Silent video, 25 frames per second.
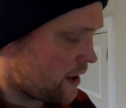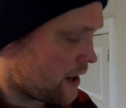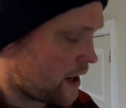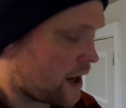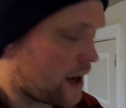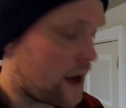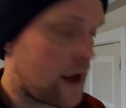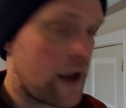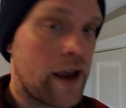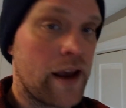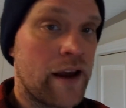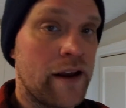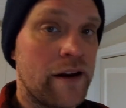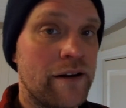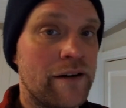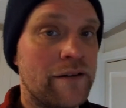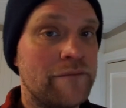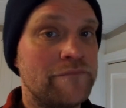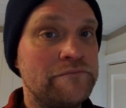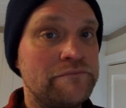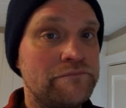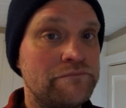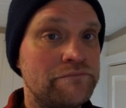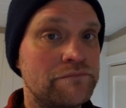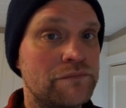And
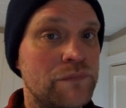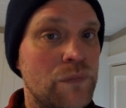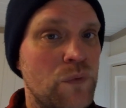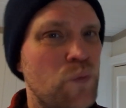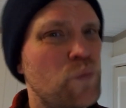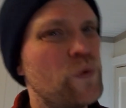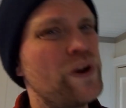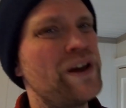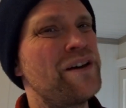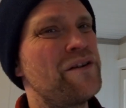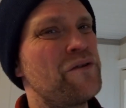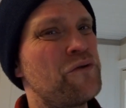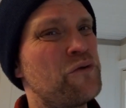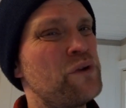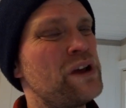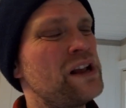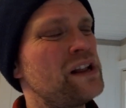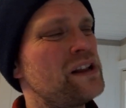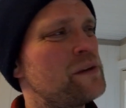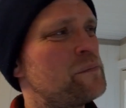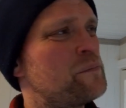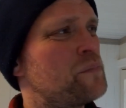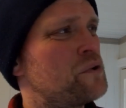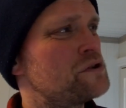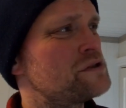we
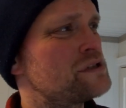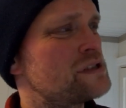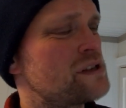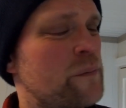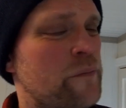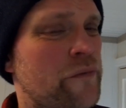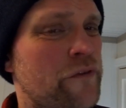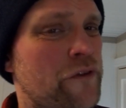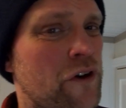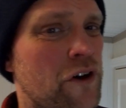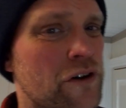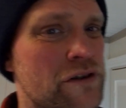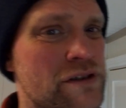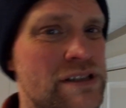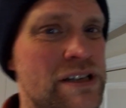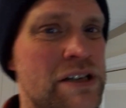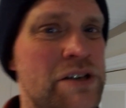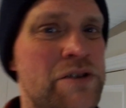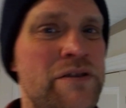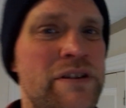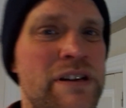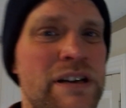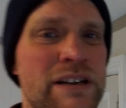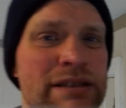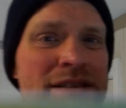really put some thoughts
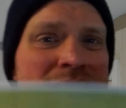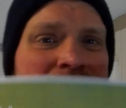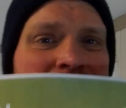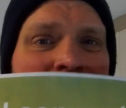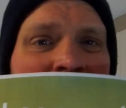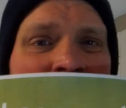into this.